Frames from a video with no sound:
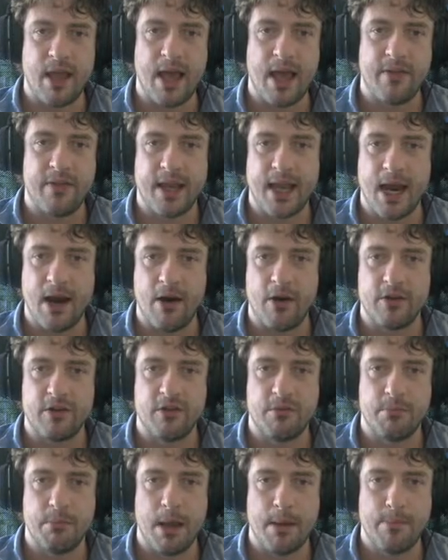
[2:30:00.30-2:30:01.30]
Other characters
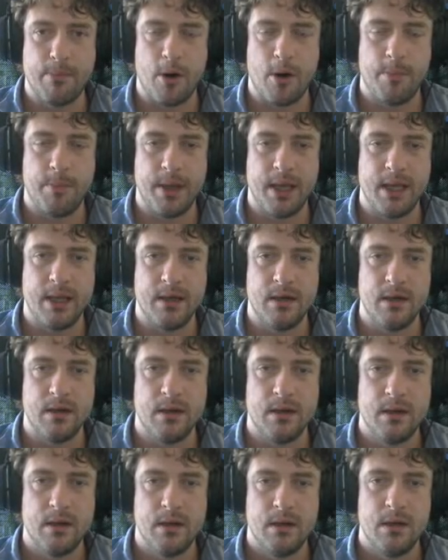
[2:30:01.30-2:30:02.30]
may pop in
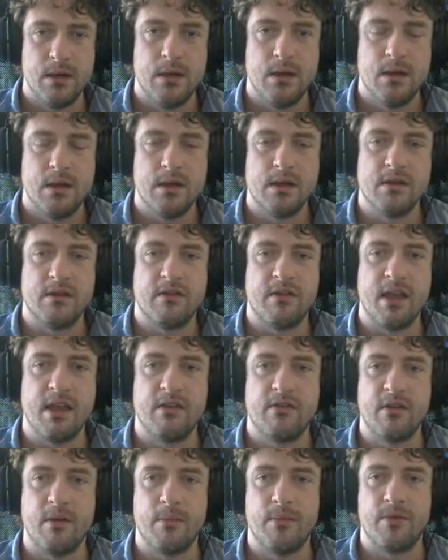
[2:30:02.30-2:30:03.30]
and say
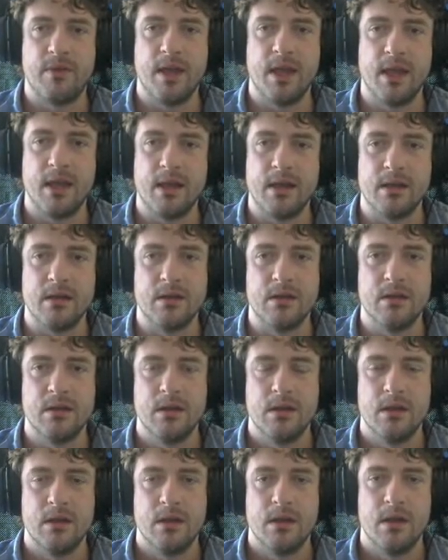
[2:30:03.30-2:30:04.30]
something,
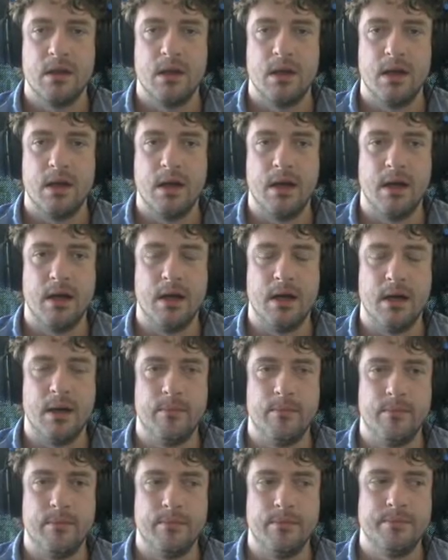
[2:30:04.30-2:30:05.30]

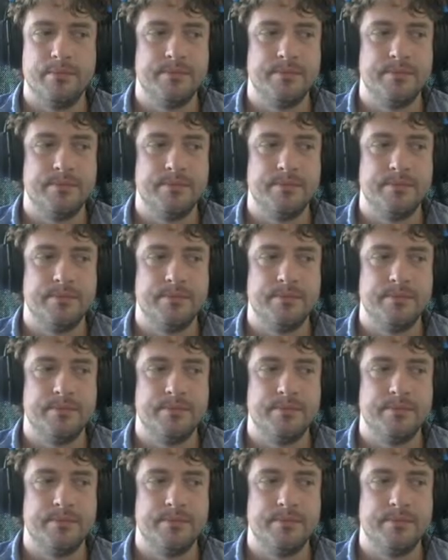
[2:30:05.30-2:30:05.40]
and